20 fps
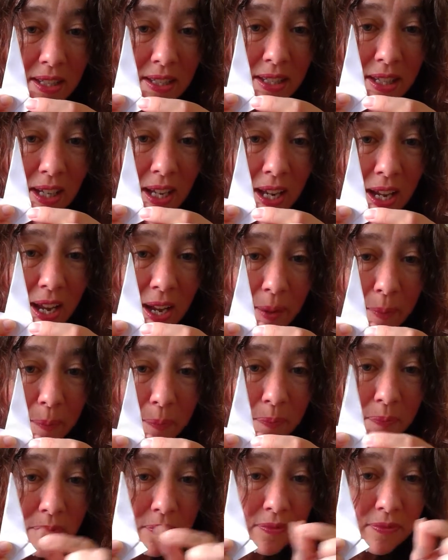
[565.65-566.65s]
sticking out.
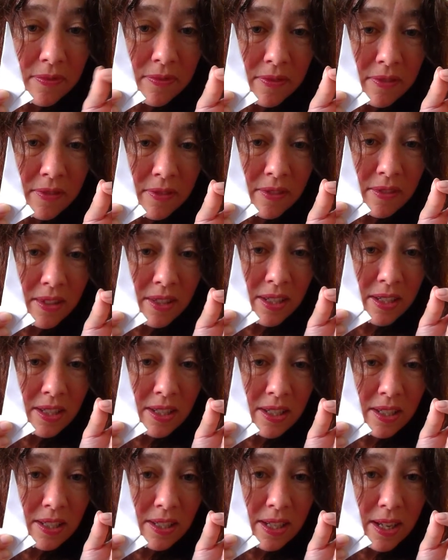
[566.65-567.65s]

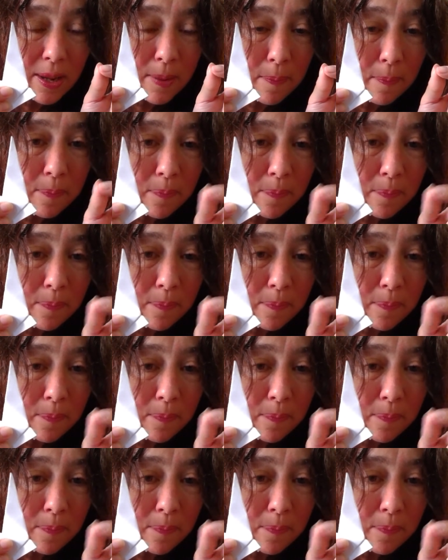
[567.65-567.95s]
Did you see?